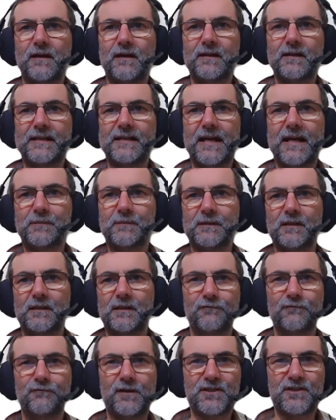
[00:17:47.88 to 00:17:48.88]
capital
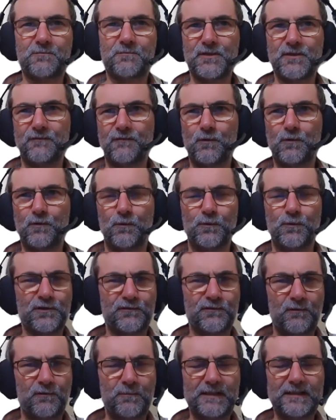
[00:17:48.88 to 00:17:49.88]
investment of
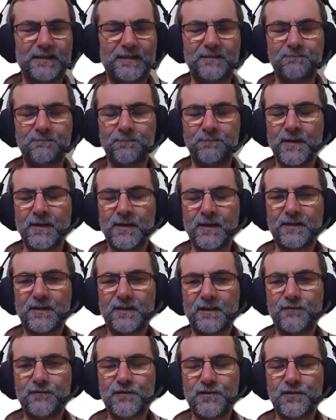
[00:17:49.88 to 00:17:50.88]
$250,000, I
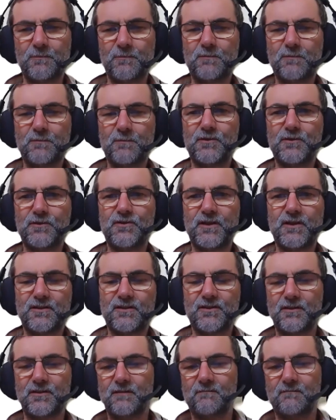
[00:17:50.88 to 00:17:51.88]
think, for some of the
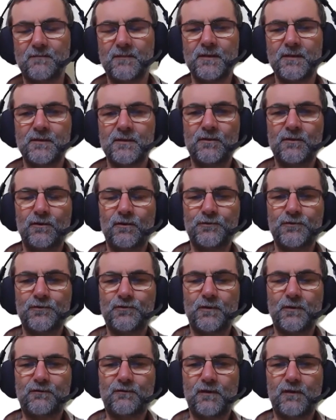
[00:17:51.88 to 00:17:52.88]
projects, and
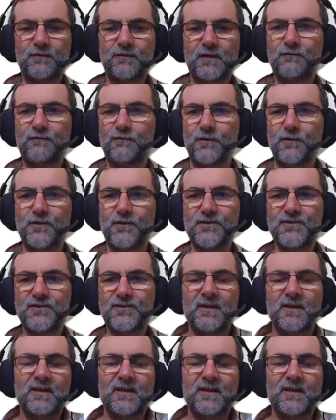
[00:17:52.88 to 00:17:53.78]
125K for others.